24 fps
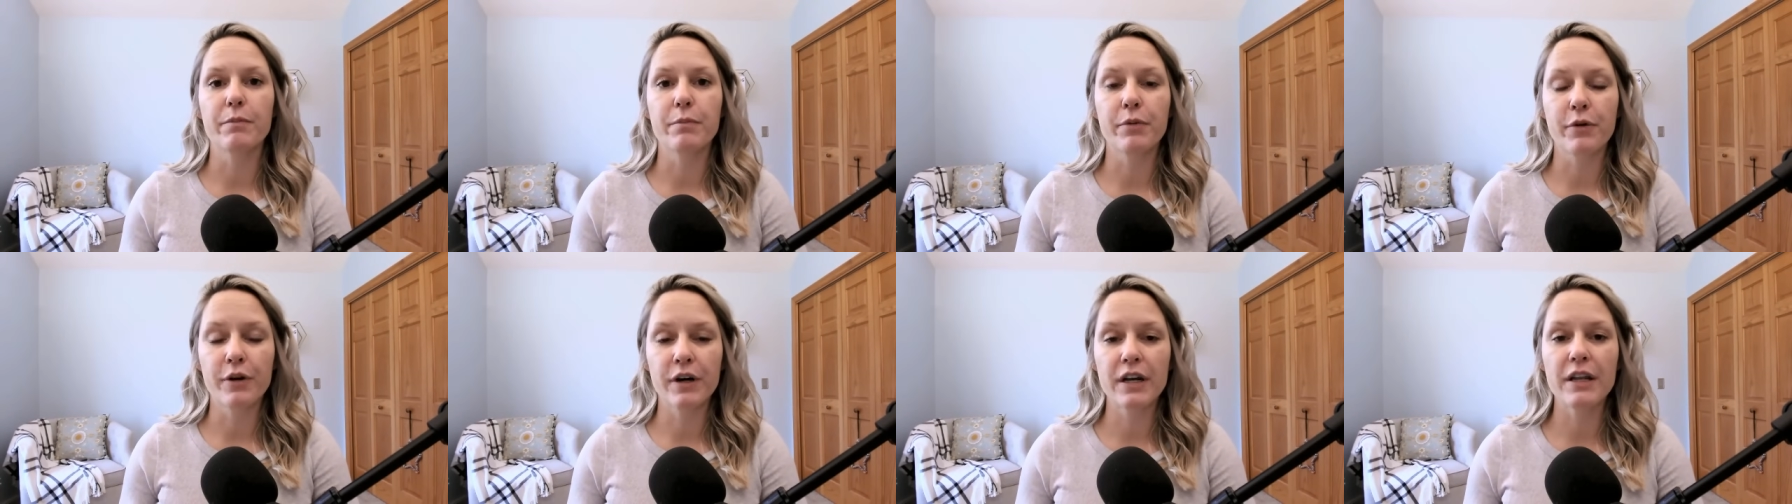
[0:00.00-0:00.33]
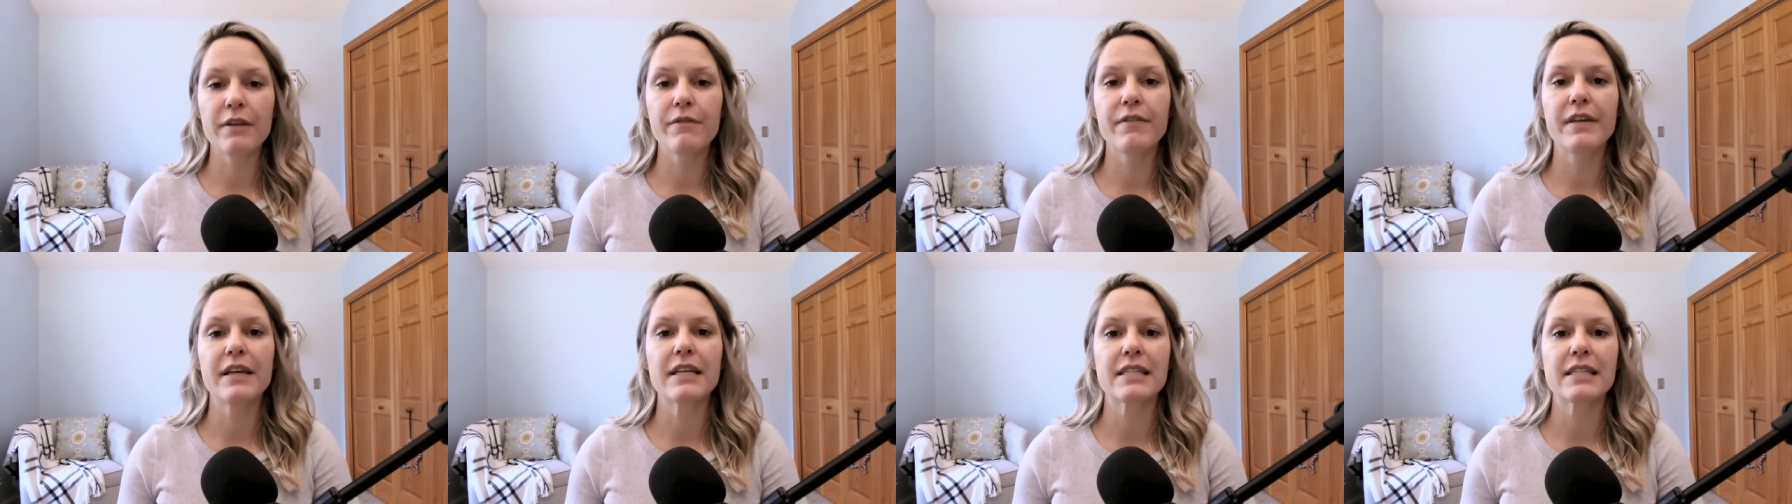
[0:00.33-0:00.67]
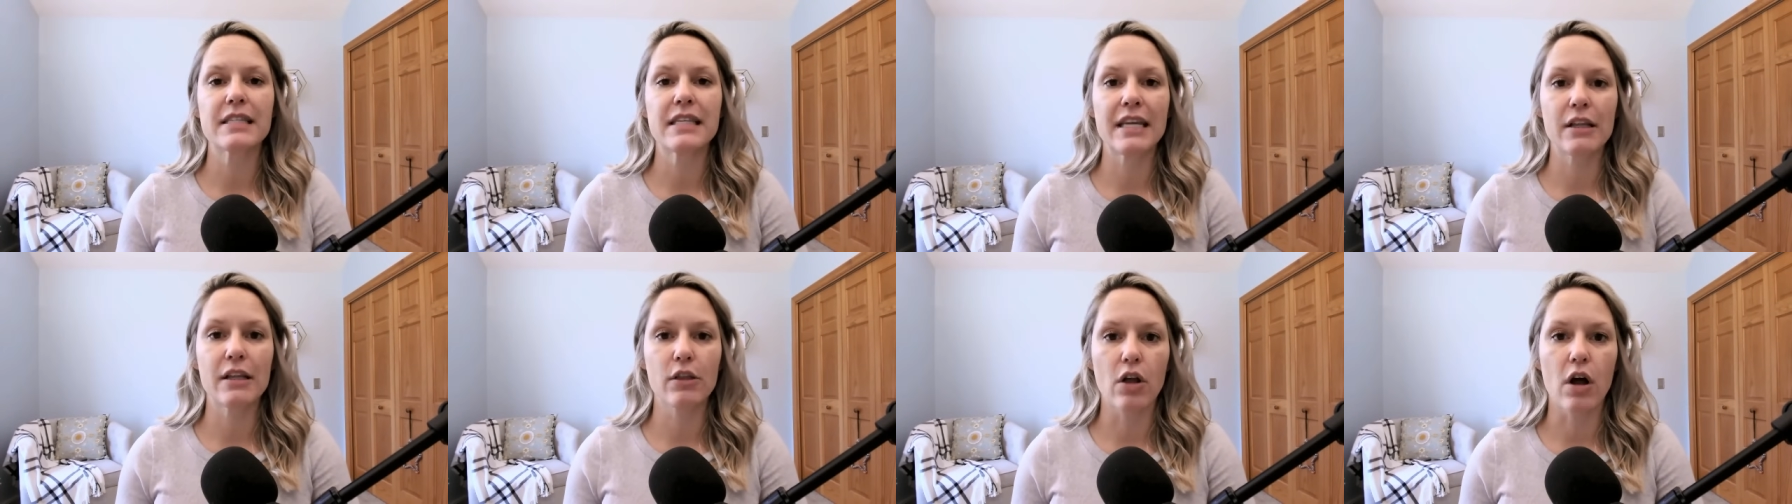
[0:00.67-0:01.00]

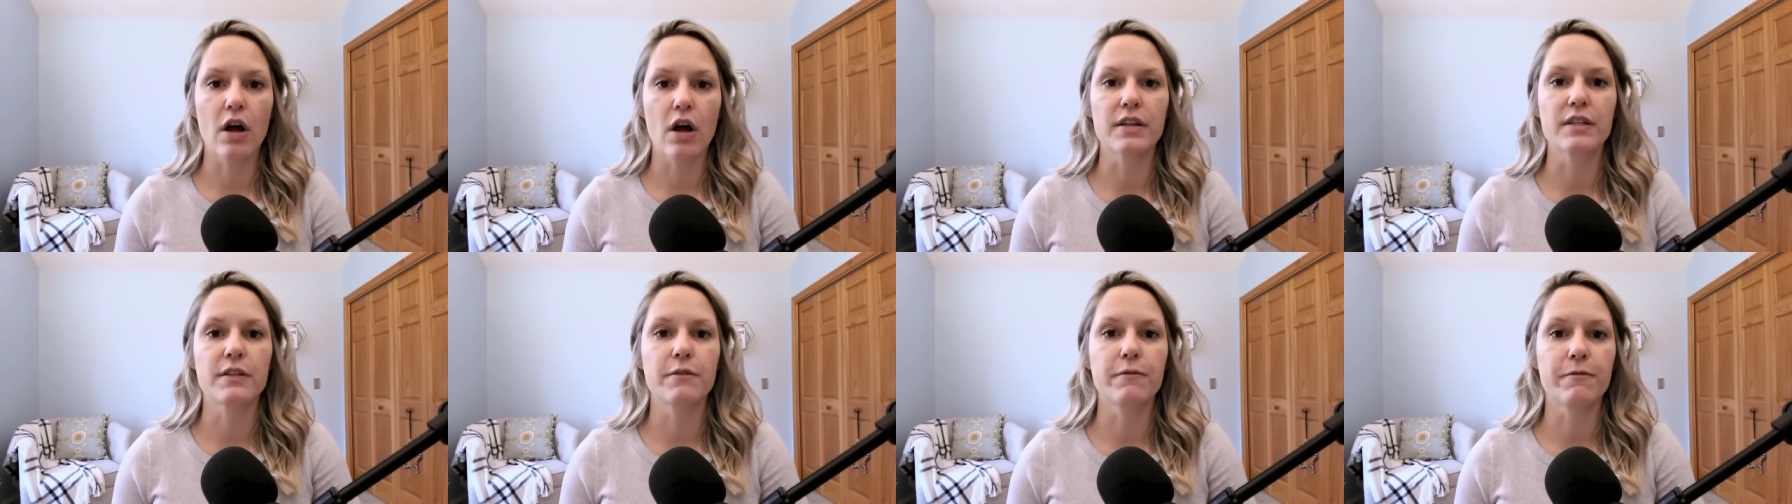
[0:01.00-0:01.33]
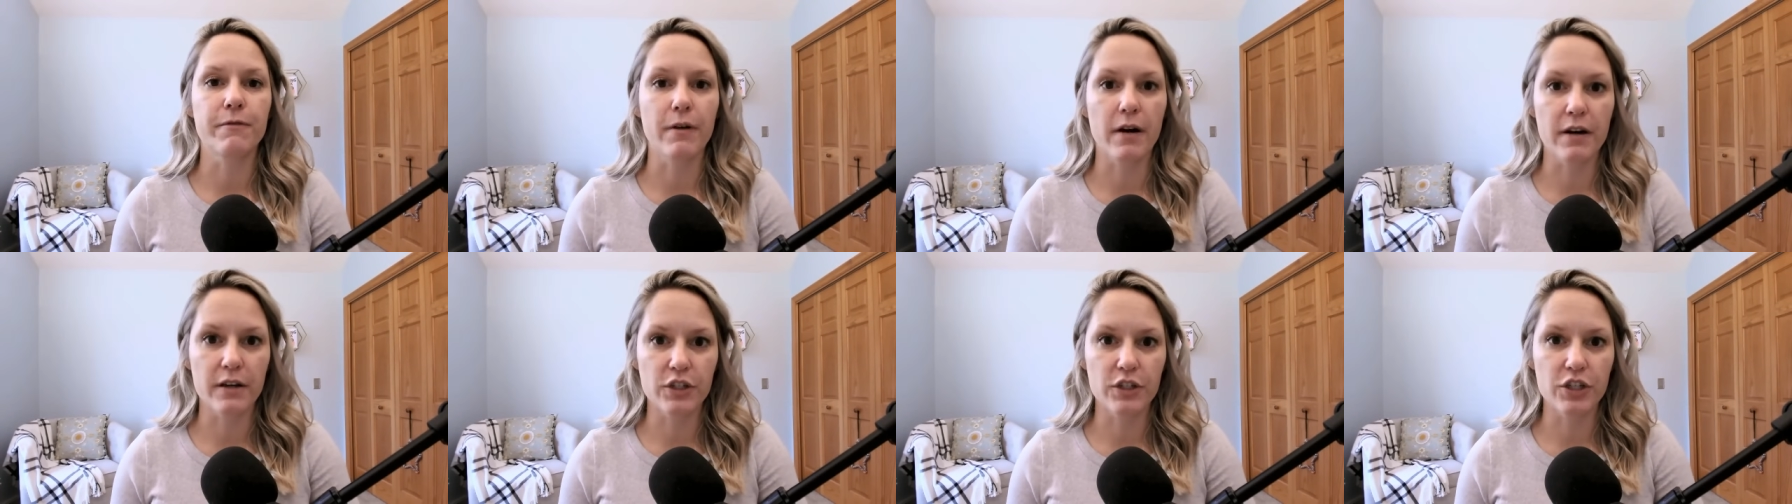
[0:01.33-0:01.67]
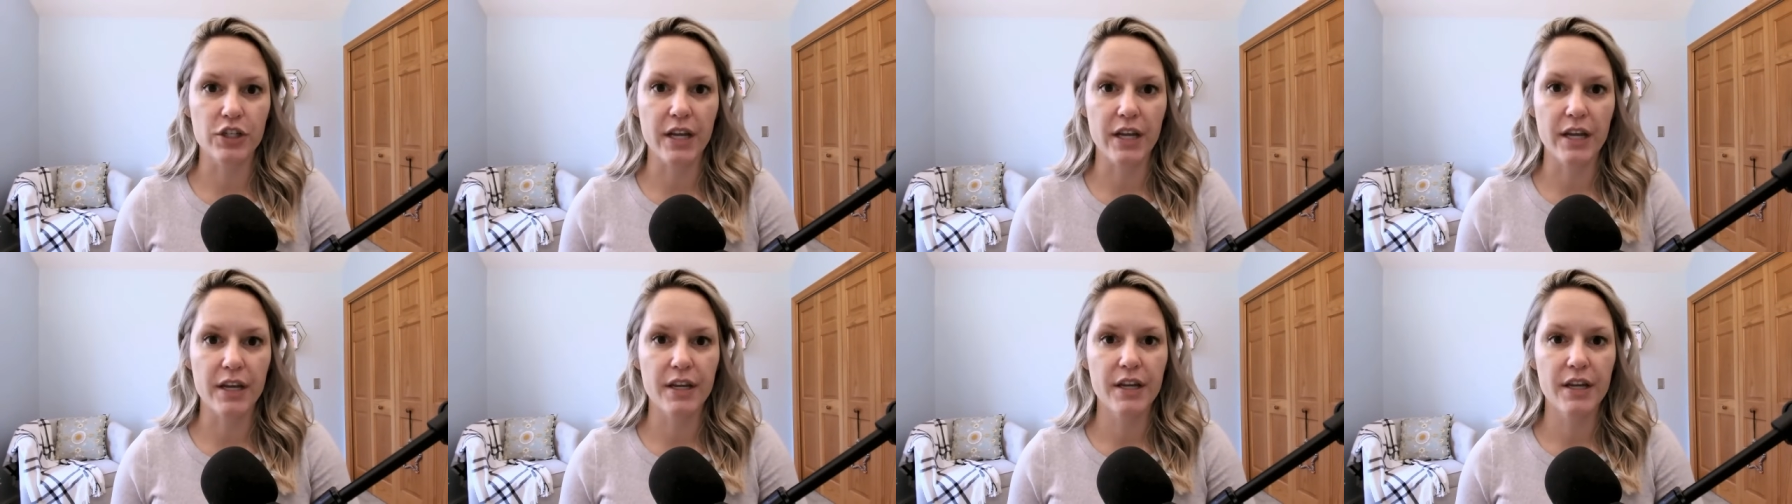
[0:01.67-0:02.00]
previously lost
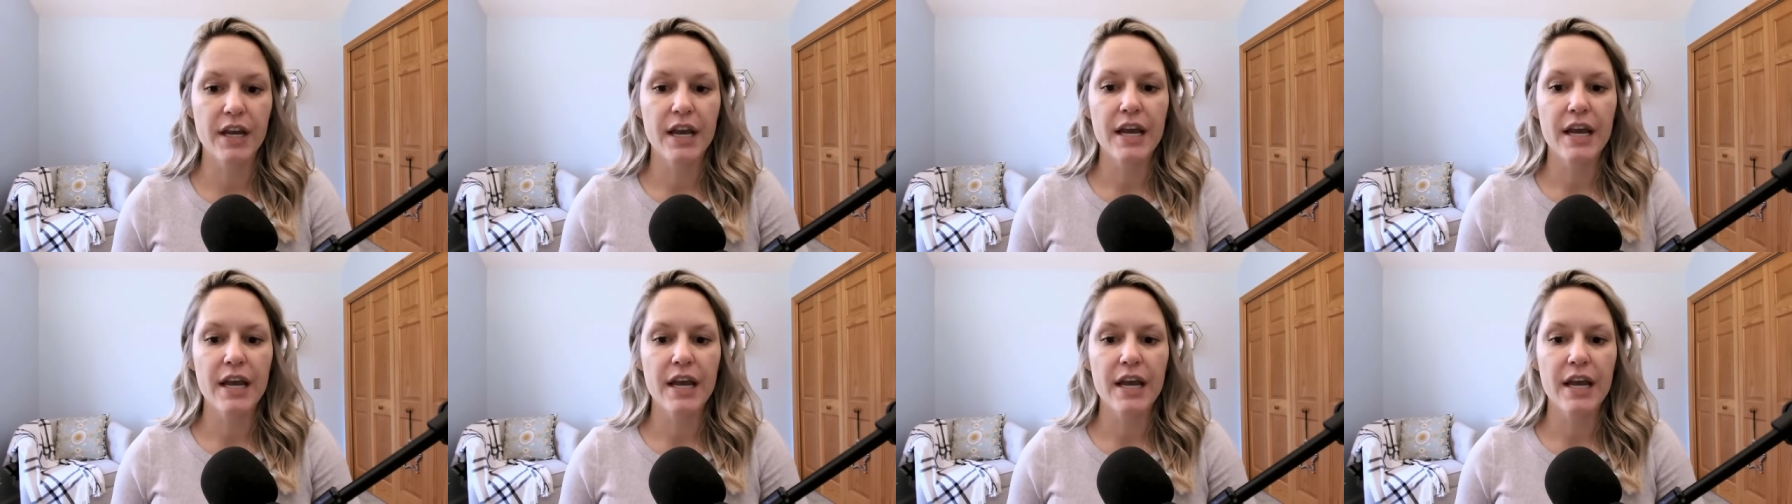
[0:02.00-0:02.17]
function.